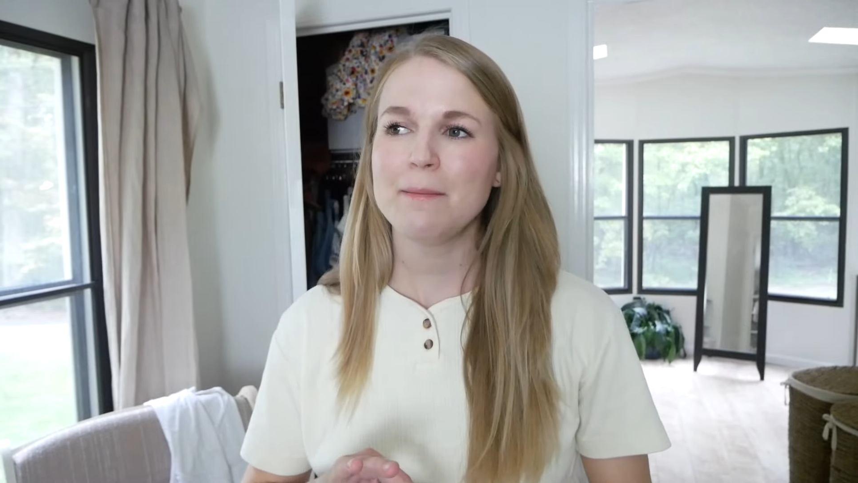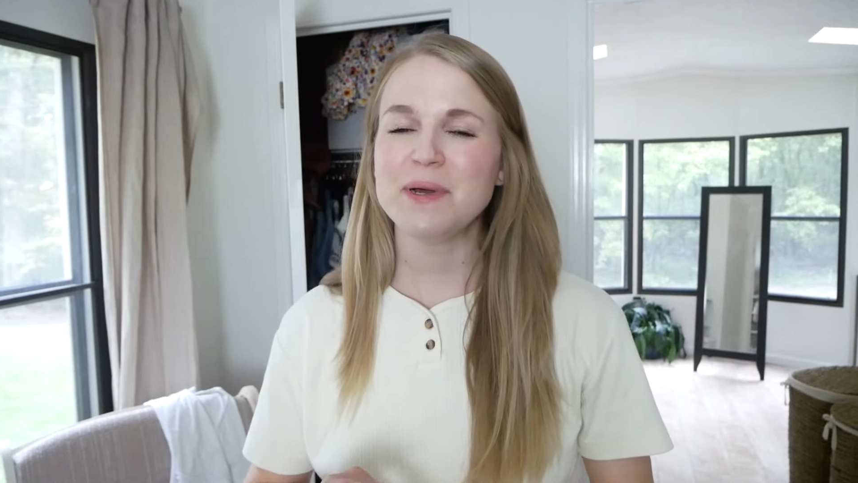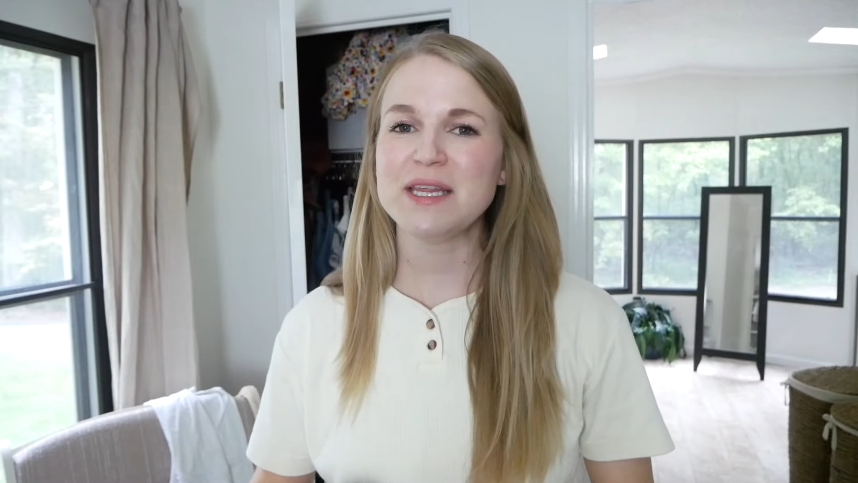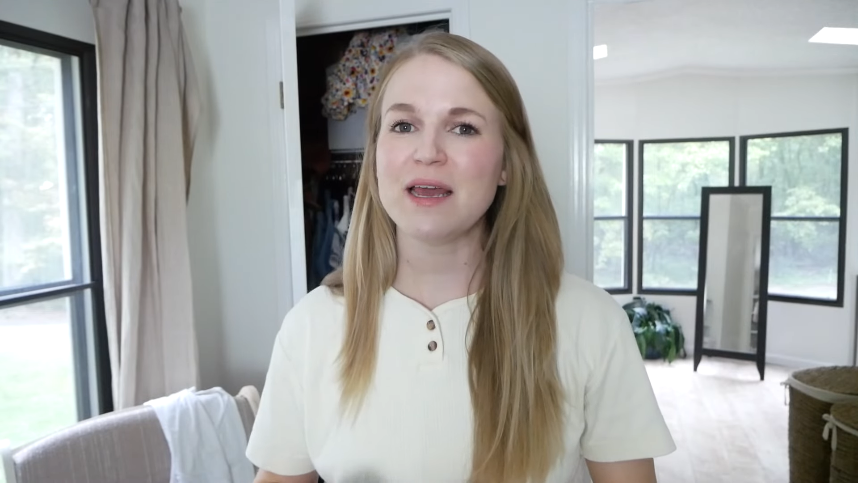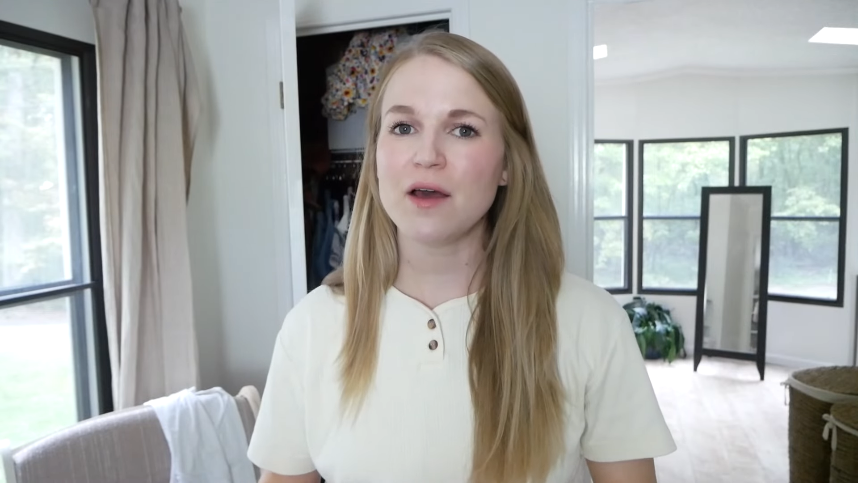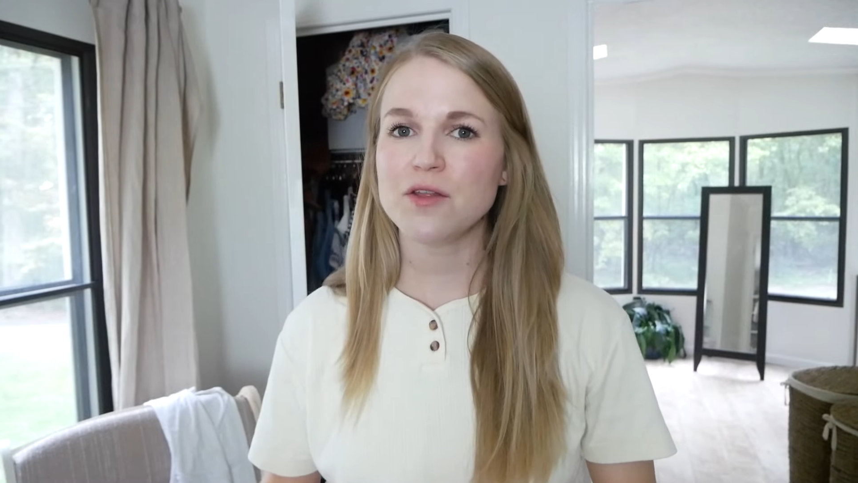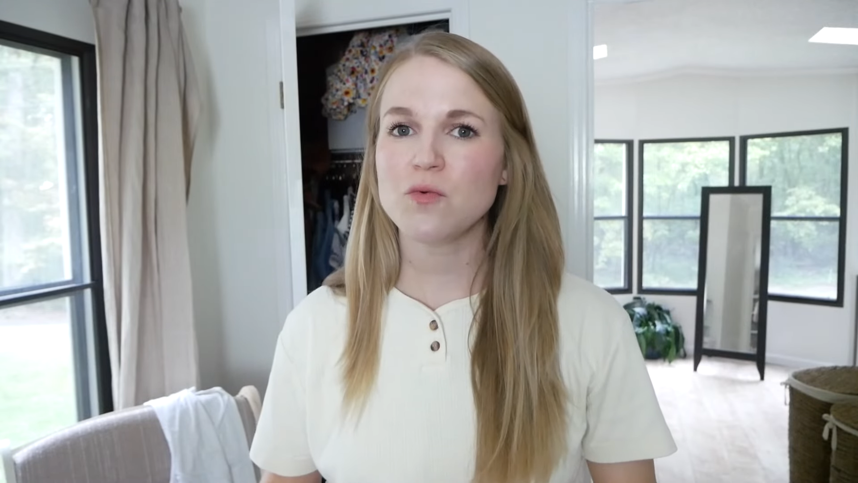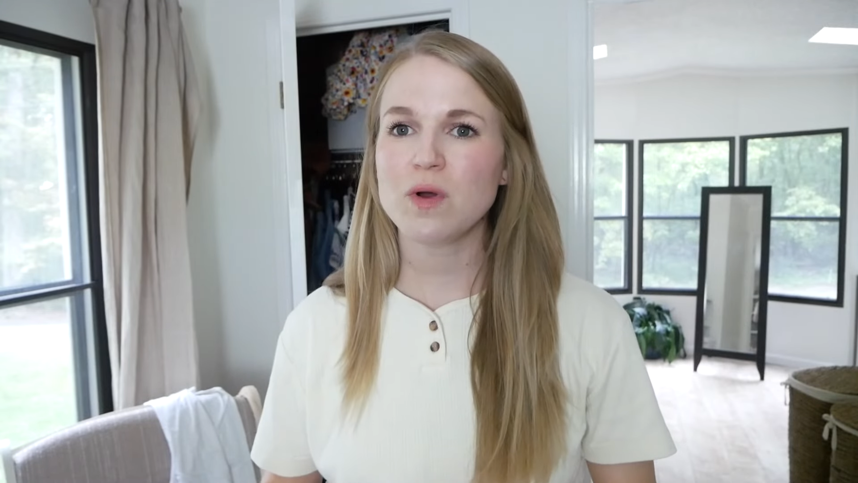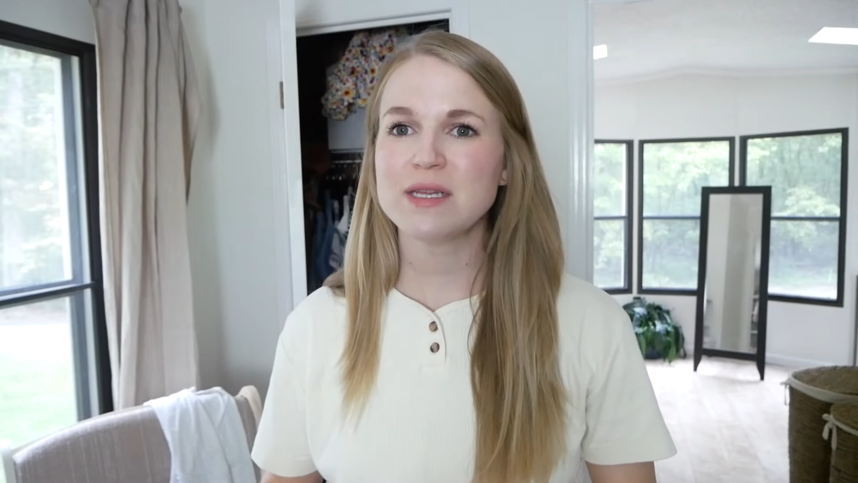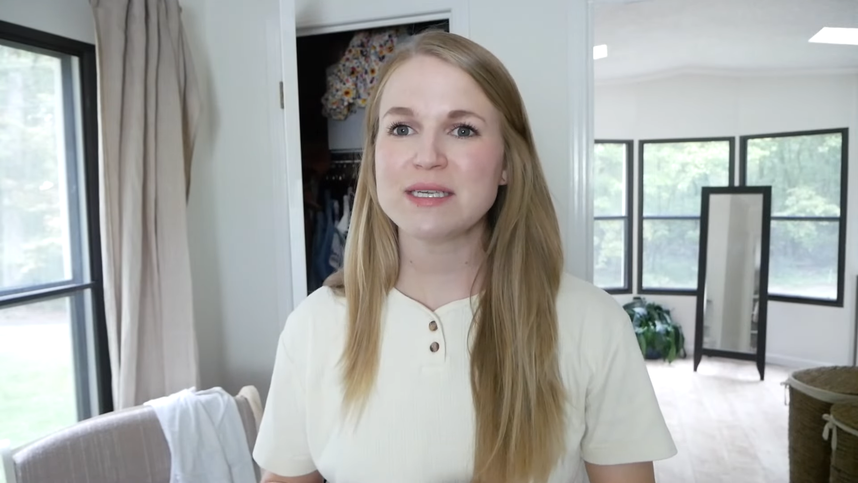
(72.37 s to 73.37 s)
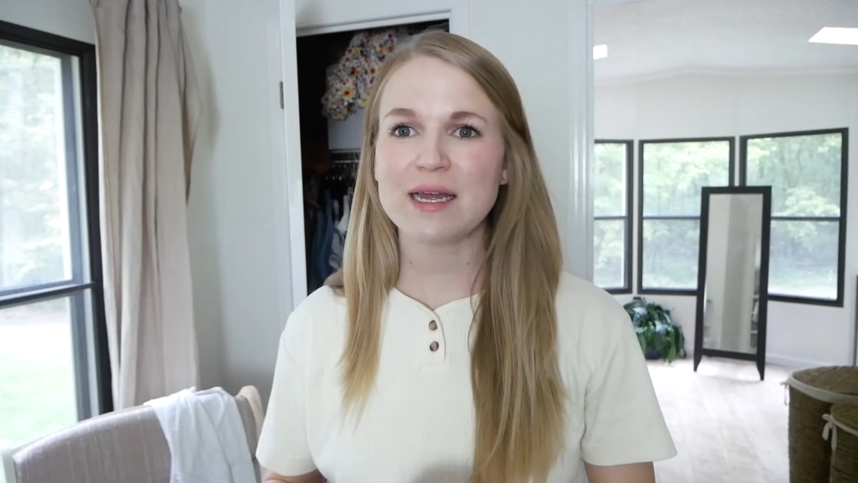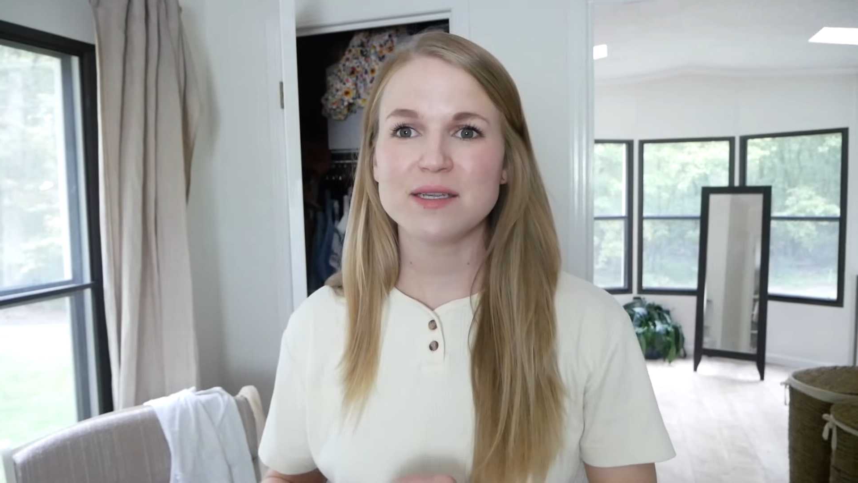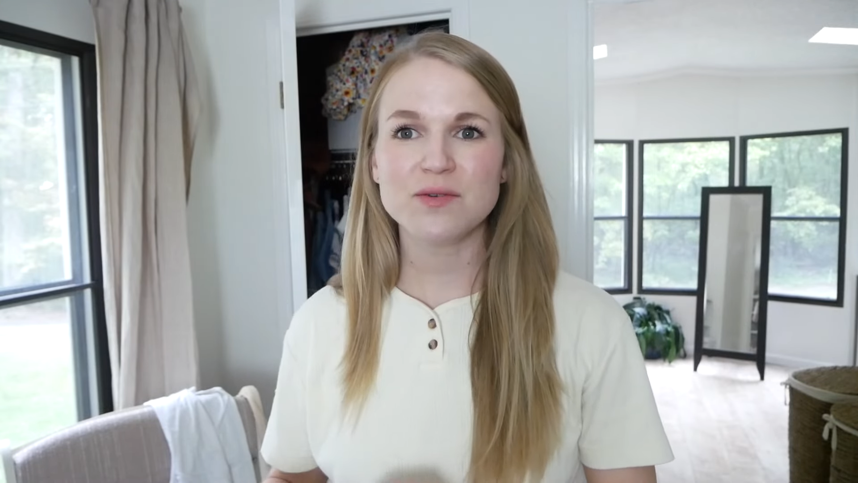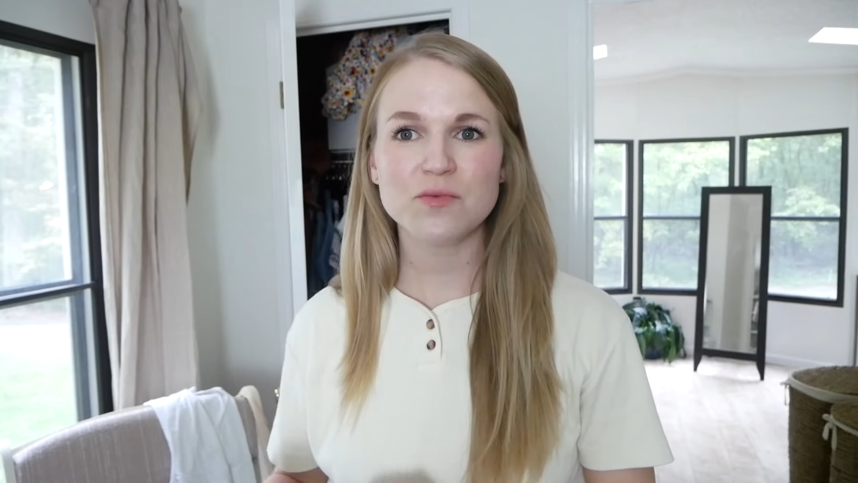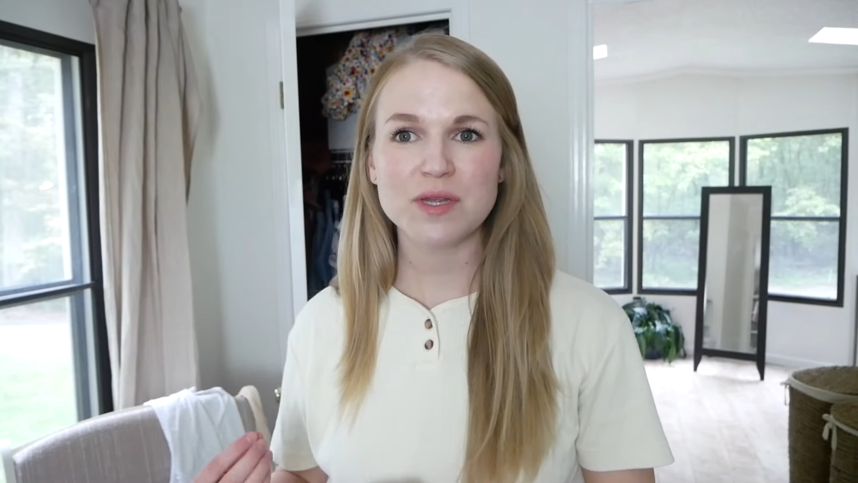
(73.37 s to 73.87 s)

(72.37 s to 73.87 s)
But the other ones I didn't